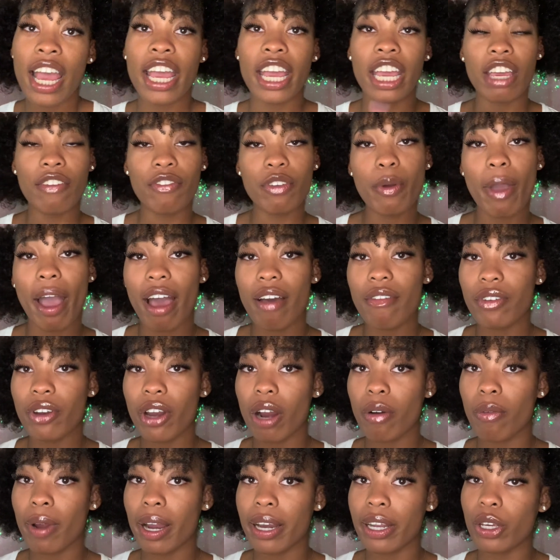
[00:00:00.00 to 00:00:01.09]
If you haven't
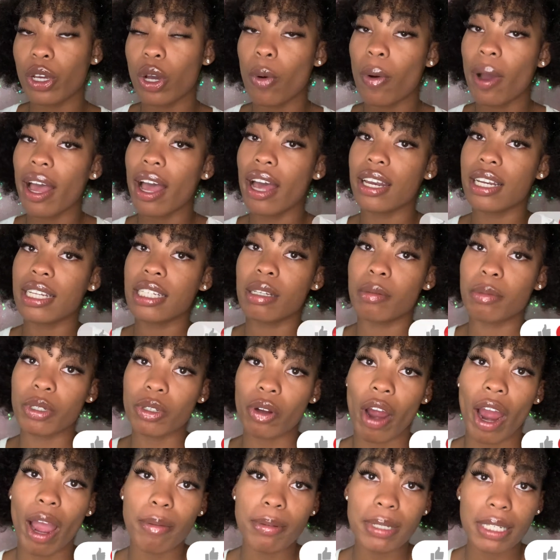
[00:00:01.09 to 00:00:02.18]
already, go ahead and
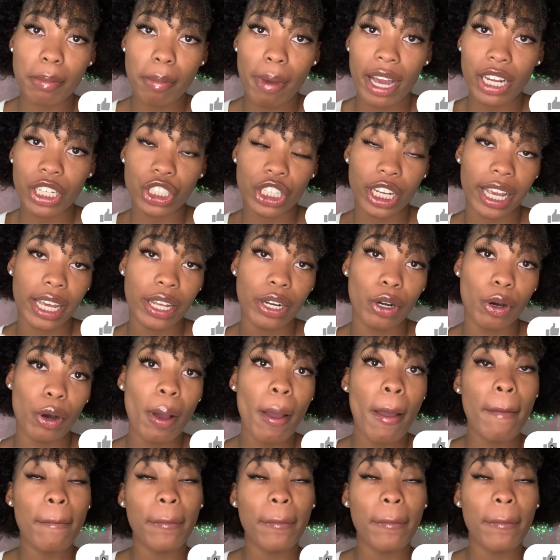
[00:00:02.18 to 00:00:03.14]
subscribe to my channel.